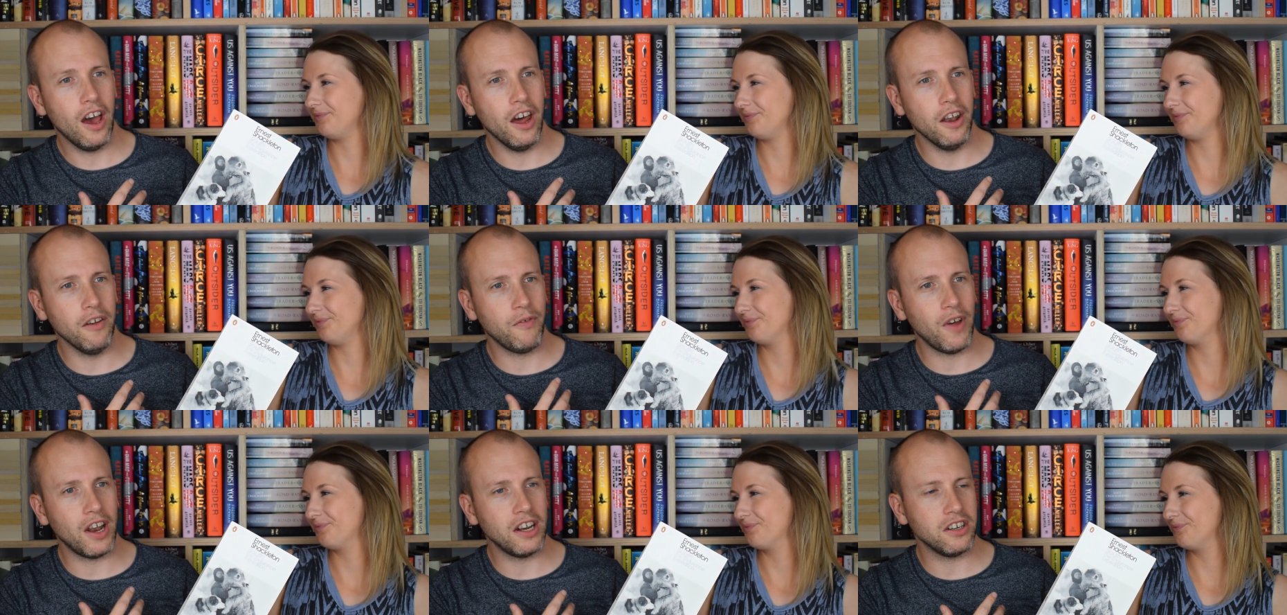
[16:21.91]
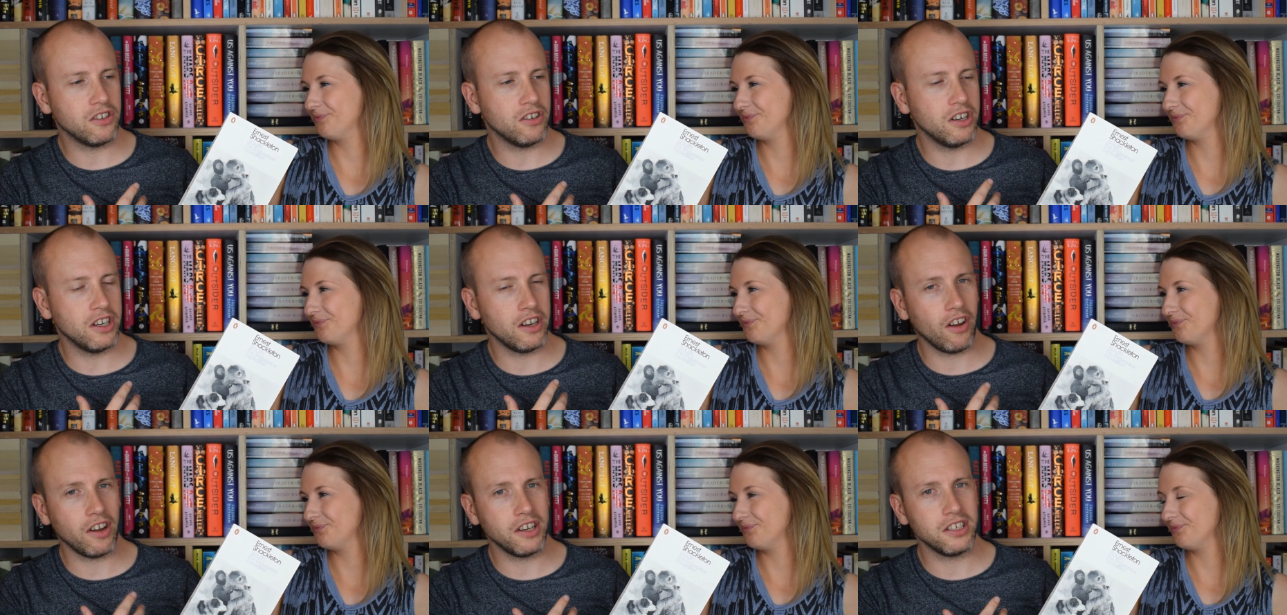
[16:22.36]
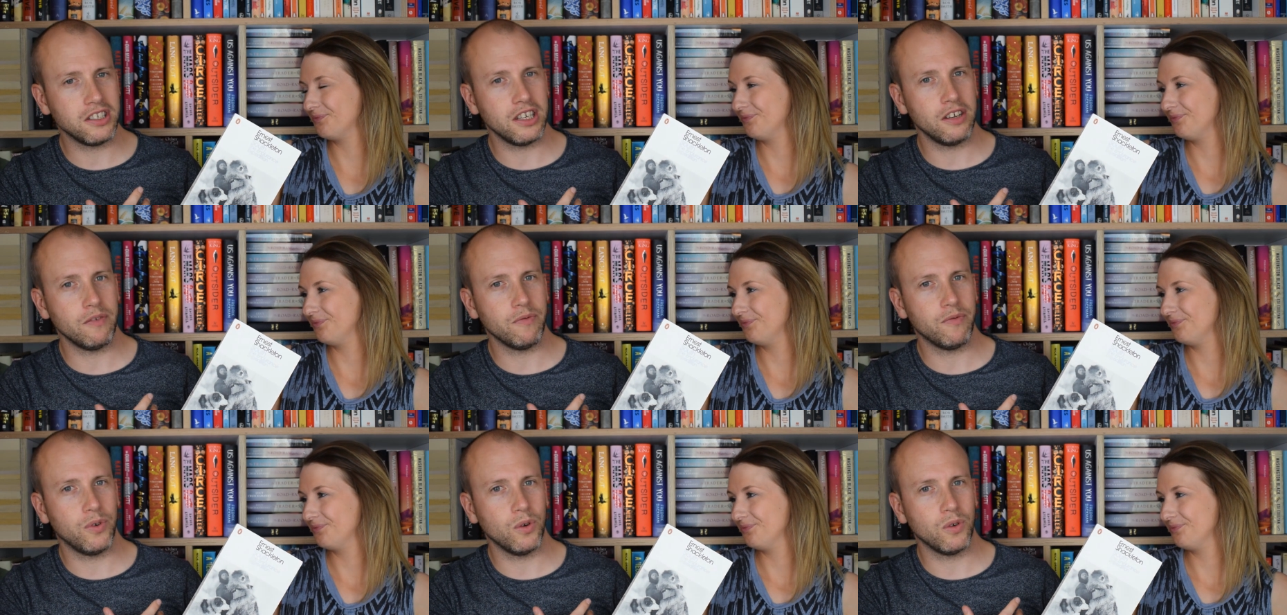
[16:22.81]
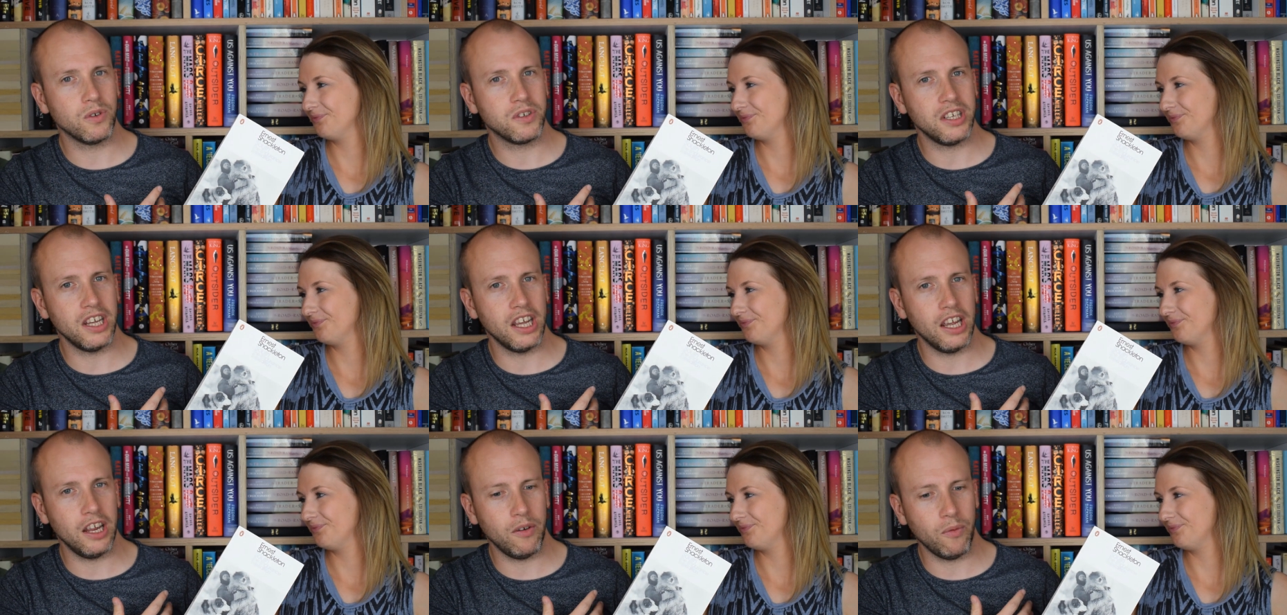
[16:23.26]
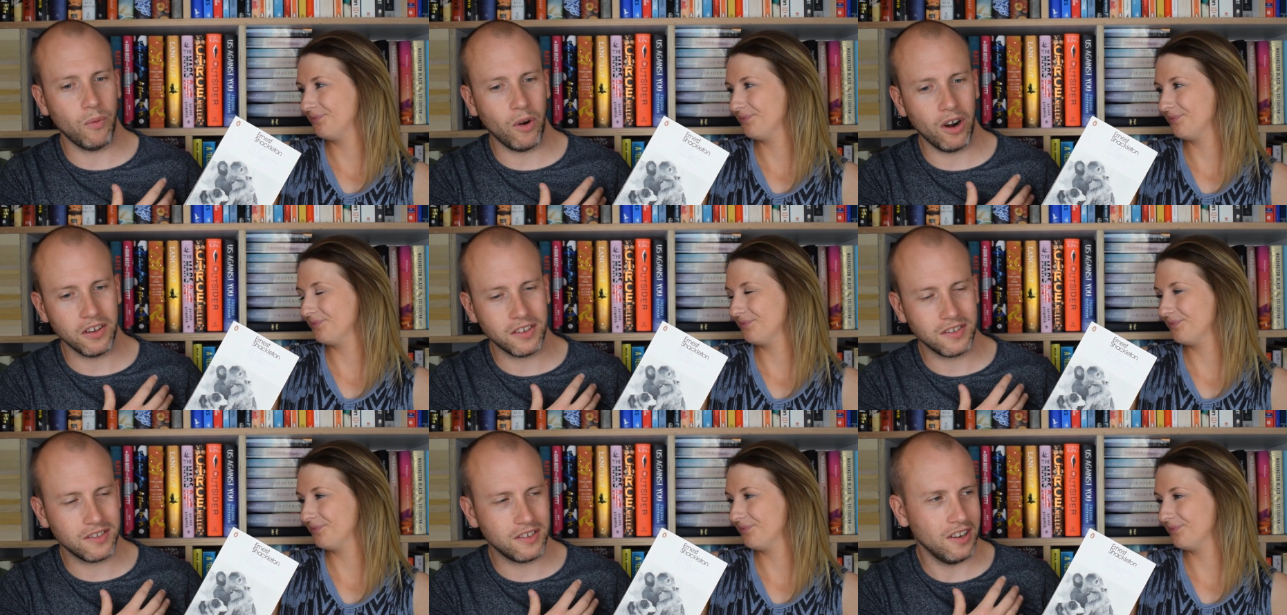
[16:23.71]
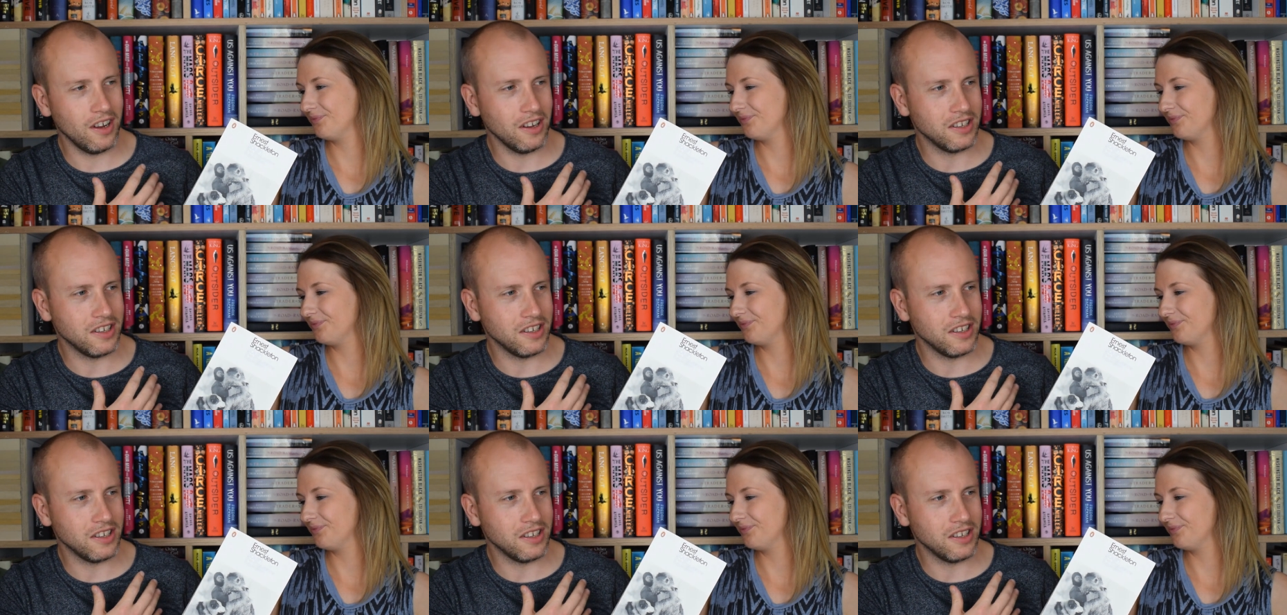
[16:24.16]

Speaker 1: an adventure in 1914 where